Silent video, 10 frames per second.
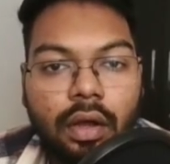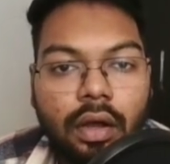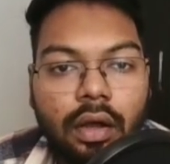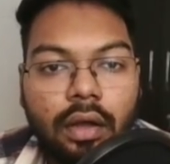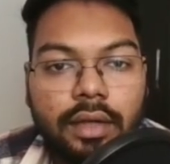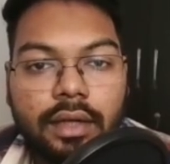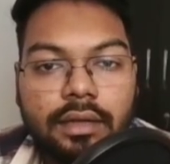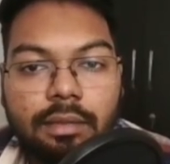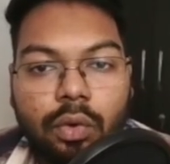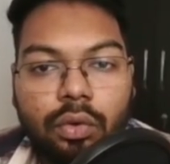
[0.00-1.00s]

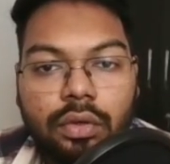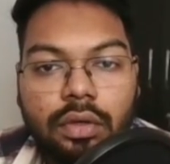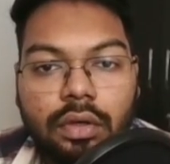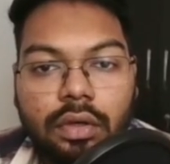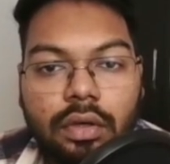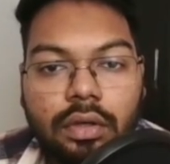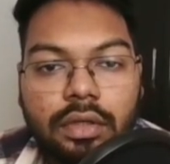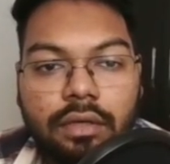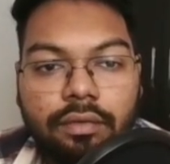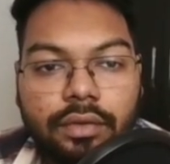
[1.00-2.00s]
that's about
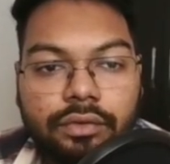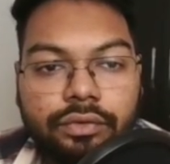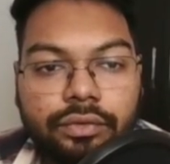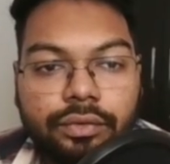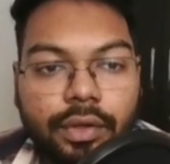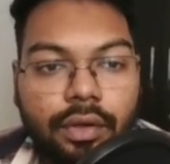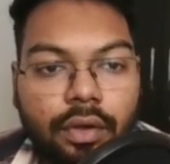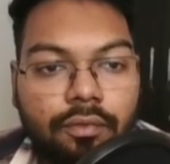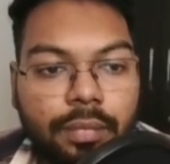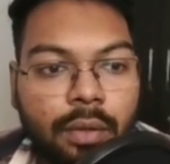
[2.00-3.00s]
the difference
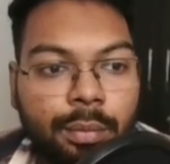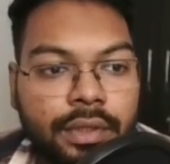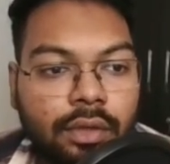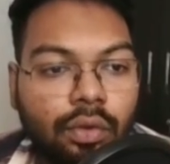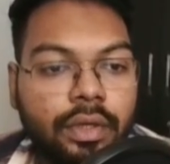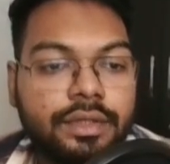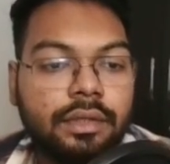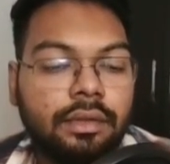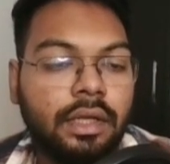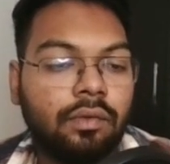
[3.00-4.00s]
of purpose and
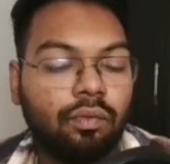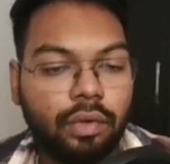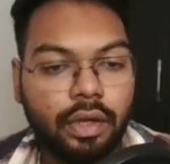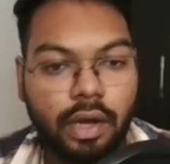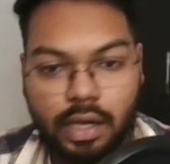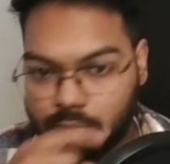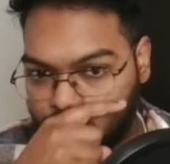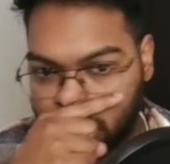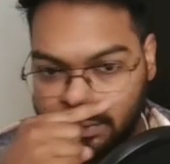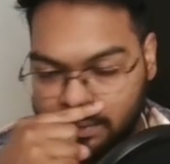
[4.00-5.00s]
location. Then at
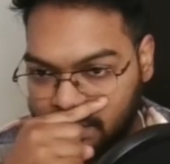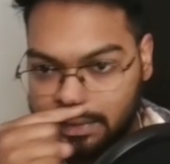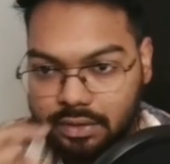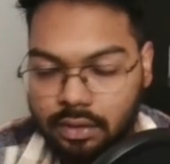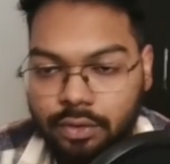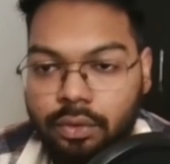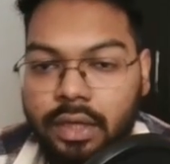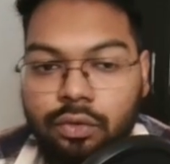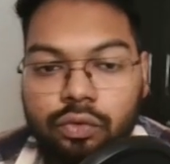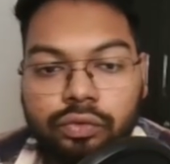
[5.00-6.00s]
what stage you
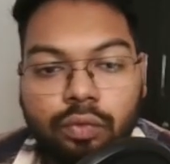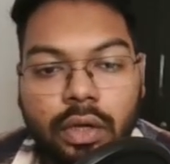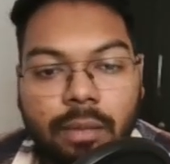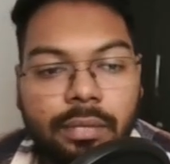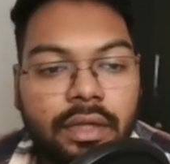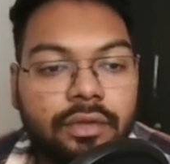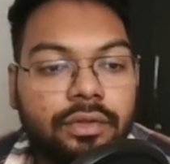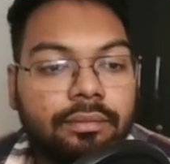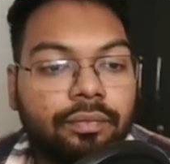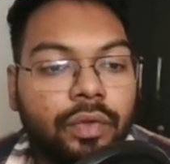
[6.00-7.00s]
can use what
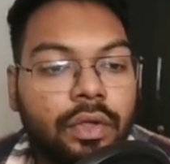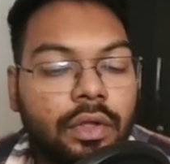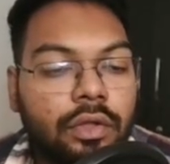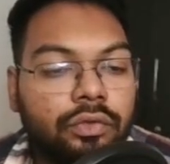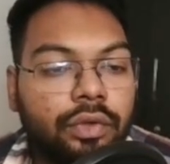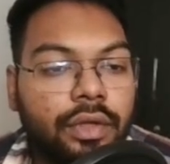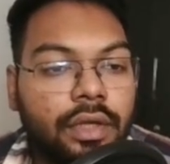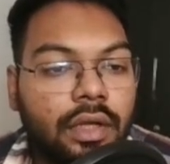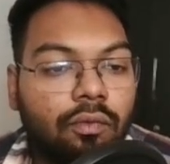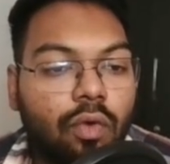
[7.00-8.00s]
application. So
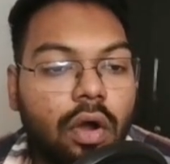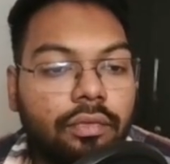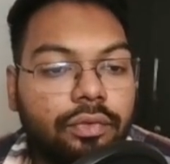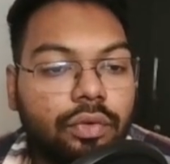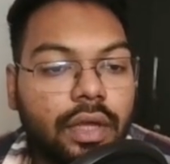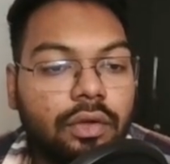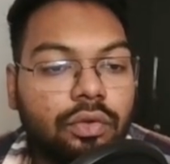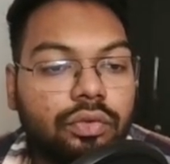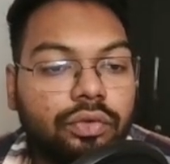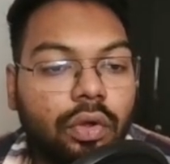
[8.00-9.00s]
here WAF you can
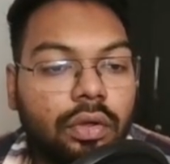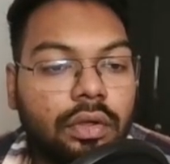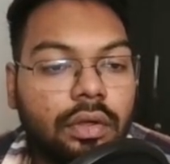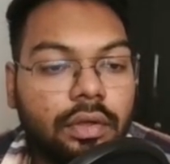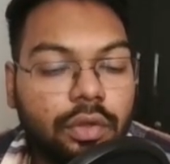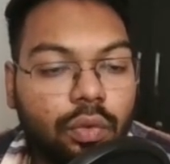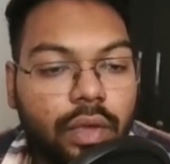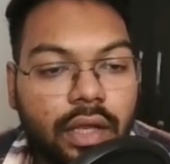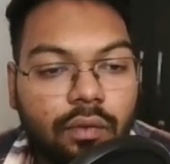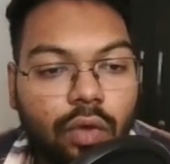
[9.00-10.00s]
use on QA